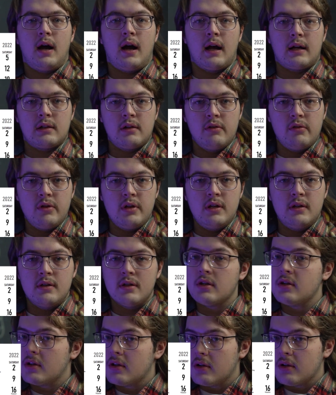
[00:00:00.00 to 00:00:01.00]
I clearly
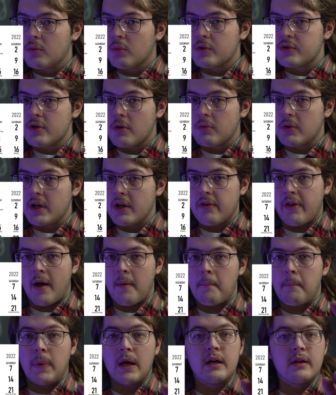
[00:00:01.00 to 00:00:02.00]
was nowhere near
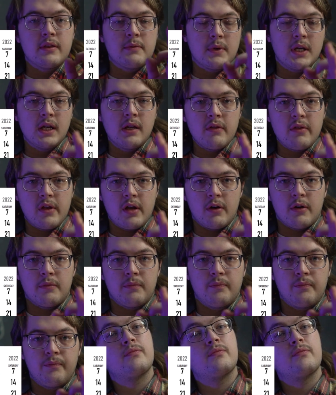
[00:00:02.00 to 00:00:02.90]
that, but in the beginning of the year,